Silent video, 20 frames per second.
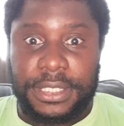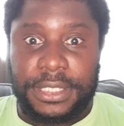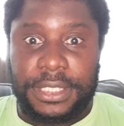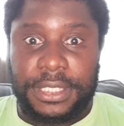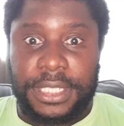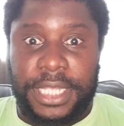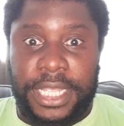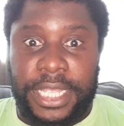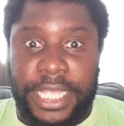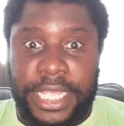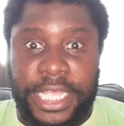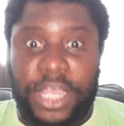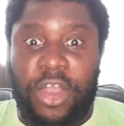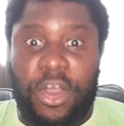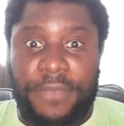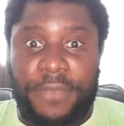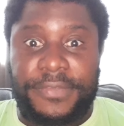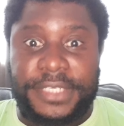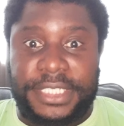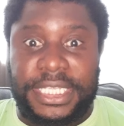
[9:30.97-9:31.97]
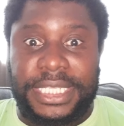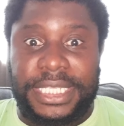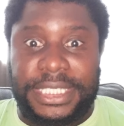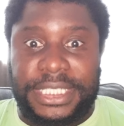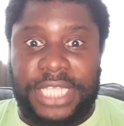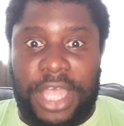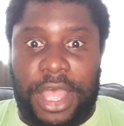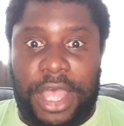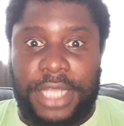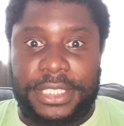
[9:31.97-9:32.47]
He obviously
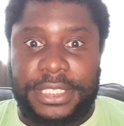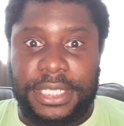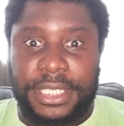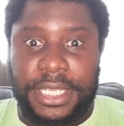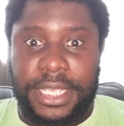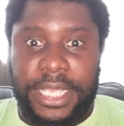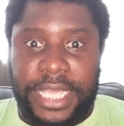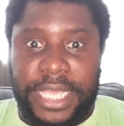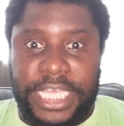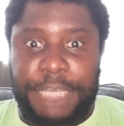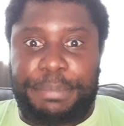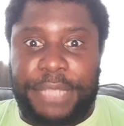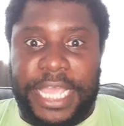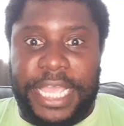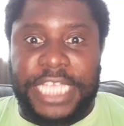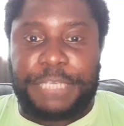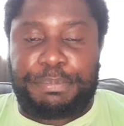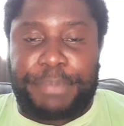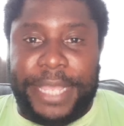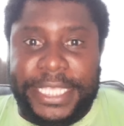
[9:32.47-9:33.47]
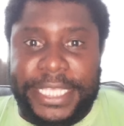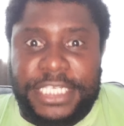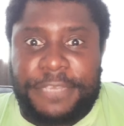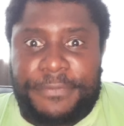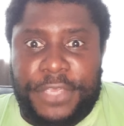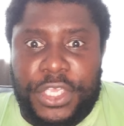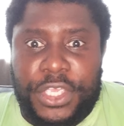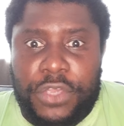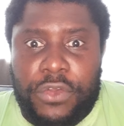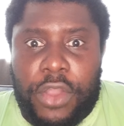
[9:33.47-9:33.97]
starts. He plays better for
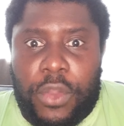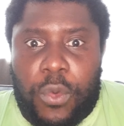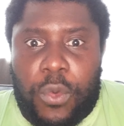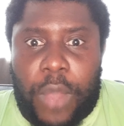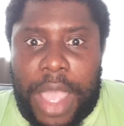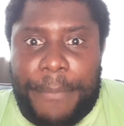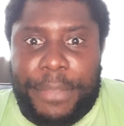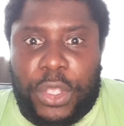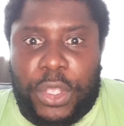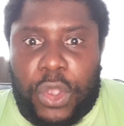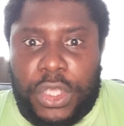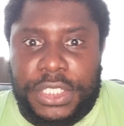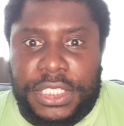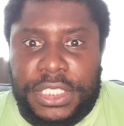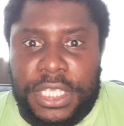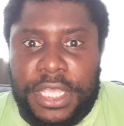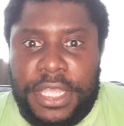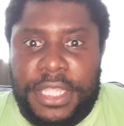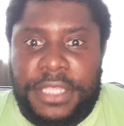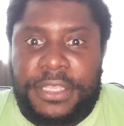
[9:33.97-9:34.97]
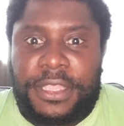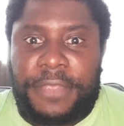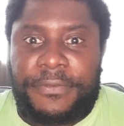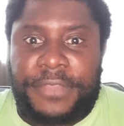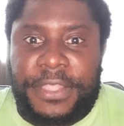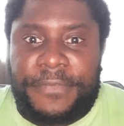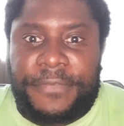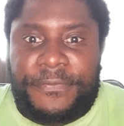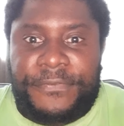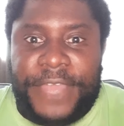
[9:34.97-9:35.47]
Uruguay because the
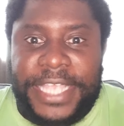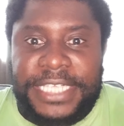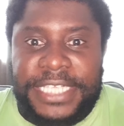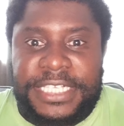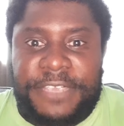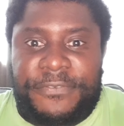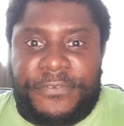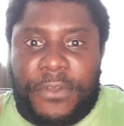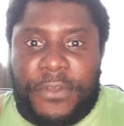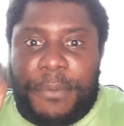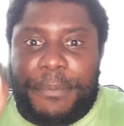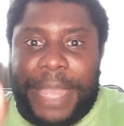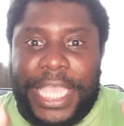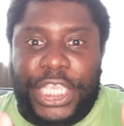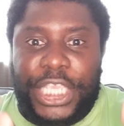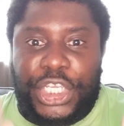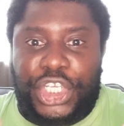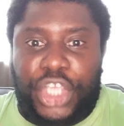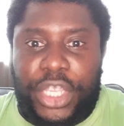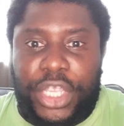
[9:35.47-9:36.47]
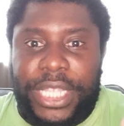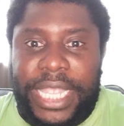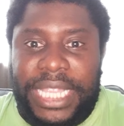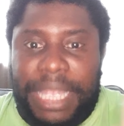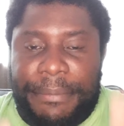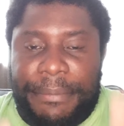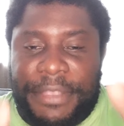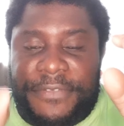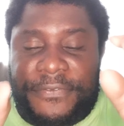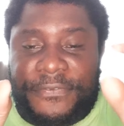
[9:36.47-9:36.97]
defensive formation in the
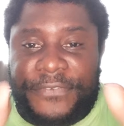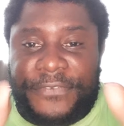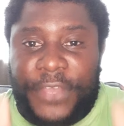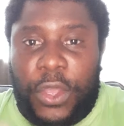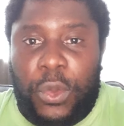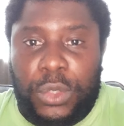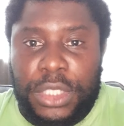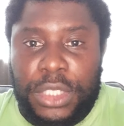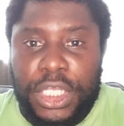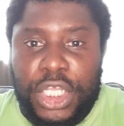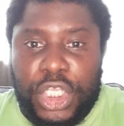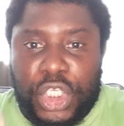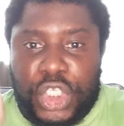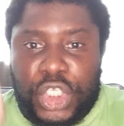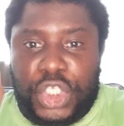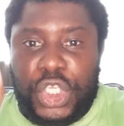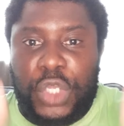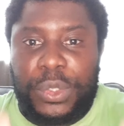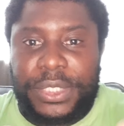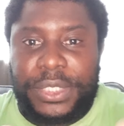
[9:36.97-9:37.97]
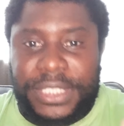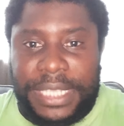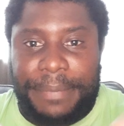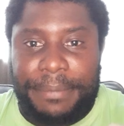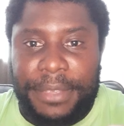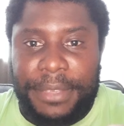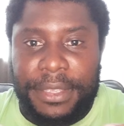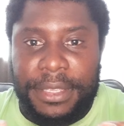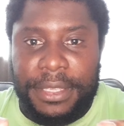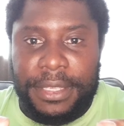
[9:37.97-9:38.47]
midfield suits him.
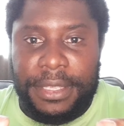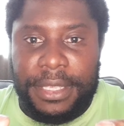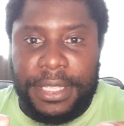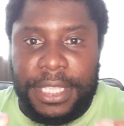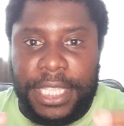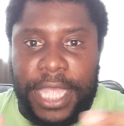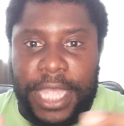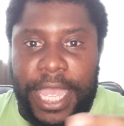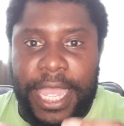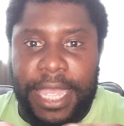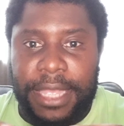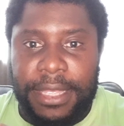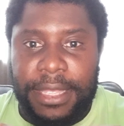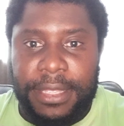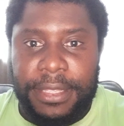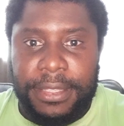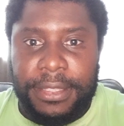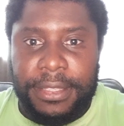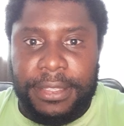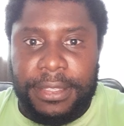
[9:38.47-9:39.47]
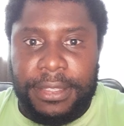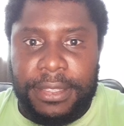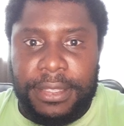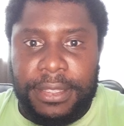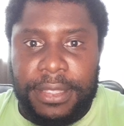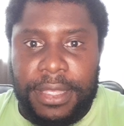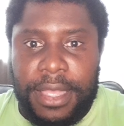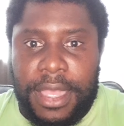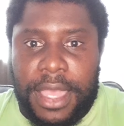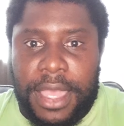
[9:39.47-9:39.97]
Yeah?
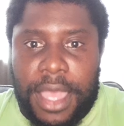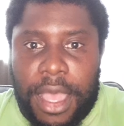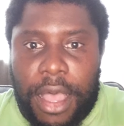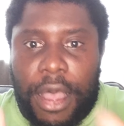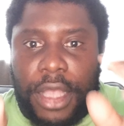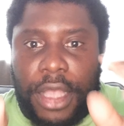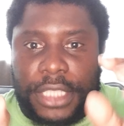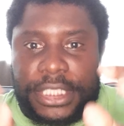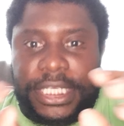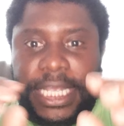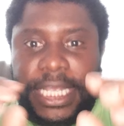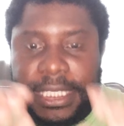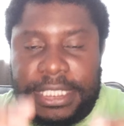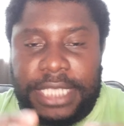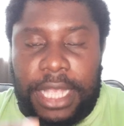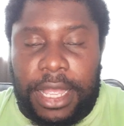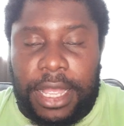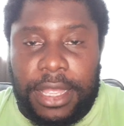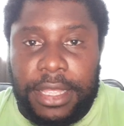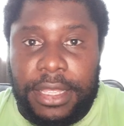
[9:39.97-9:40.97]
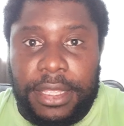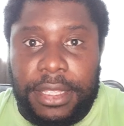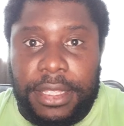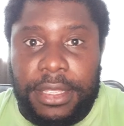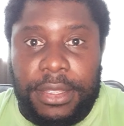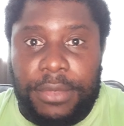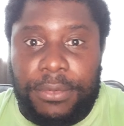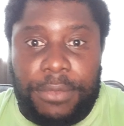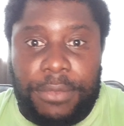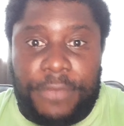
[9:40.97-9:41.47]
Arteta,
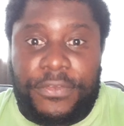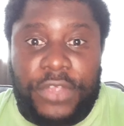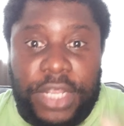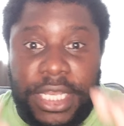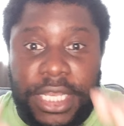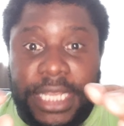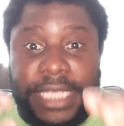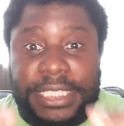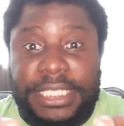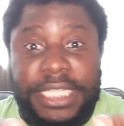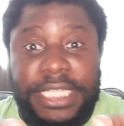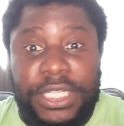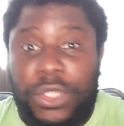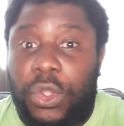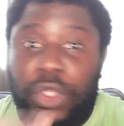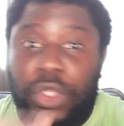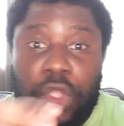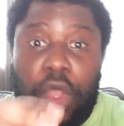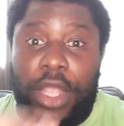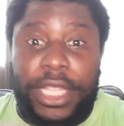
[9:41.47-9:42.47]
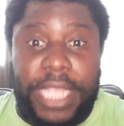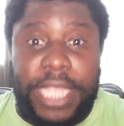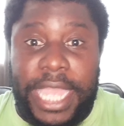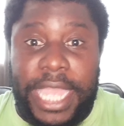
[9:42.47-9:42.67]
whether you're listening or not, yeah?